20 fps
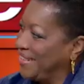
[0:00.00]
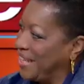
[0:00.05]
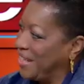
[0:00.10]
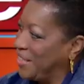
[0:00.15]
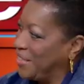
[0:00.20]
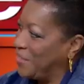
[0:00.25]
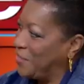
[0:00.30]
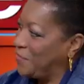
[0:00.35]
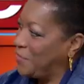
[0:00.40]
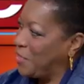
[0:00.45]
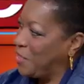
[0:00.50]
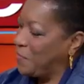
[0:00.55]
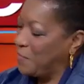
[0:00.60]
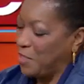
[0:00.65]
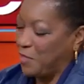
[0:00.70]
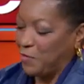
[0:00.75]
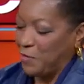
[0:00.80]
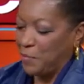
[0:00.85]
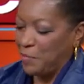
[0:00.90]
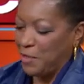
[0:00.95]
Thank you very
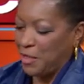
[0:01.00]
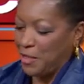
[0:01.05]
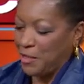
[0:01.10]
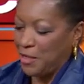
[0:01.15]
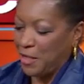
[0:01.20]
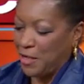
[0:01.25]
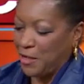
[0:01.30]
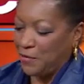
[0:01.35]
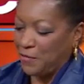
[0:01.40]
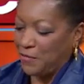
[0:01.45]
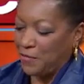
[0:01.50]
much for being here.